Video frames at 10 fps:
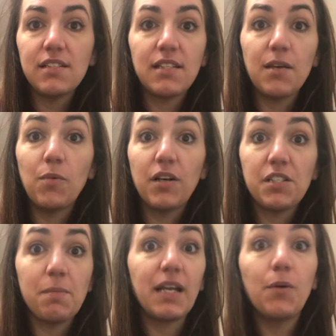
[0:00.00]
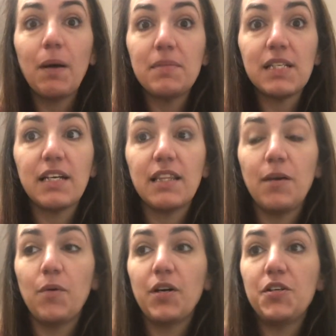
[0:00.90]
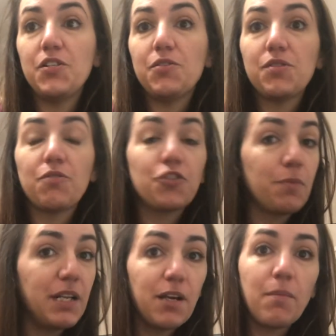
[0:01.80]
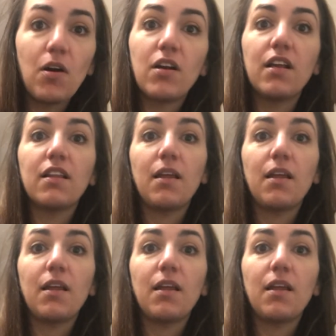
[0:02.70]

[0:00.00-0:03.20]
they want to make a website, they want to do social media marketing,